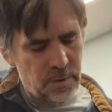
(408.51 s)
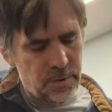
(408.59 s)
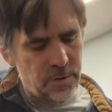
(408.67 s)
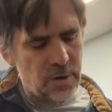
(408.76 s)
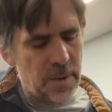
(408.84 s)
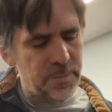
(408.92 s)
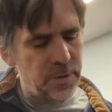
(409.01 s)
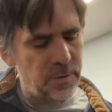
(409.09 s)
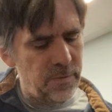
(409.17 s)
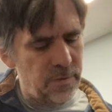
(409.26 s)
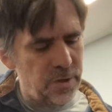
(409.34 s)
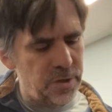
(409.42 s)
drop 2
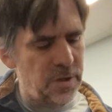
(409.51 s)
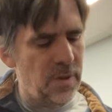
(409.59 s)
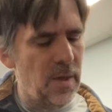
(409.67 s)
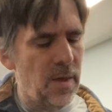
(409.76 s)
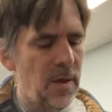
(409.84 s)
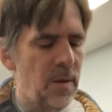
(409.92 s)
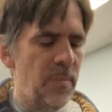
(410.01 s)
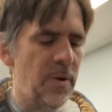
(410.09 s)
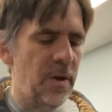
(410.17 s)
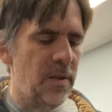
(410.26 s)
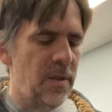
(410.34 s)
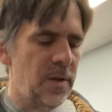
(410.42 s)
inversion.
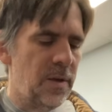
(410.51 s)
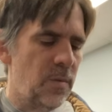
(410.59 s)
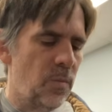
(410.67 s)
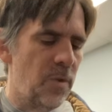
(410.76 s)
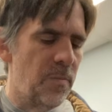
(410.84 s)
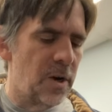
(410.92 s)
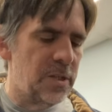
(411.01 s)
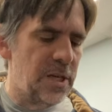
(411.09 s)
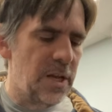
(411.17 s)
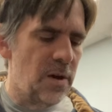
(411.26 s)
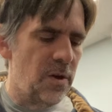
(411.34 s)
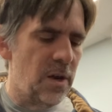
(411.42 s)
But with
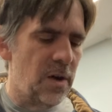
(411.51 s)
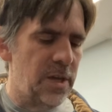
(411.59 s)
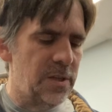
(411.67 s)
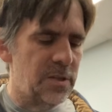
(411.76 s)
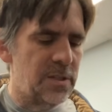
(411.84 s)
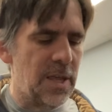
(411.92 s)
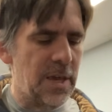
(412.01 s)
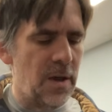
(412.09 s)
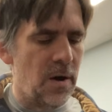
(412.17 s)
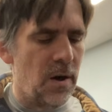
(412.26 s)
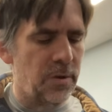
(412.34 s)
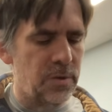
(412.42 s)
Martino, you know, he's just thinking
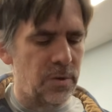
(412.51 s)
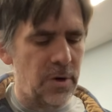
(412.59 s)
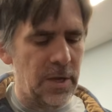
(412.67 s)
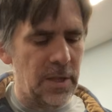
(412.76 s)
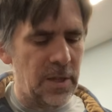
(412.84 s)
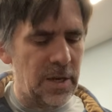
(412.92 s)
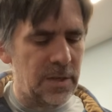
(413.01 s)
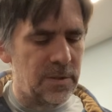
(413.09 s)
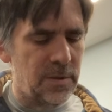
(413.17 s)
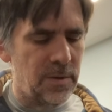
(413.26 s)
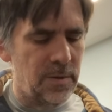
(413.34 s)
all Dorian licks. So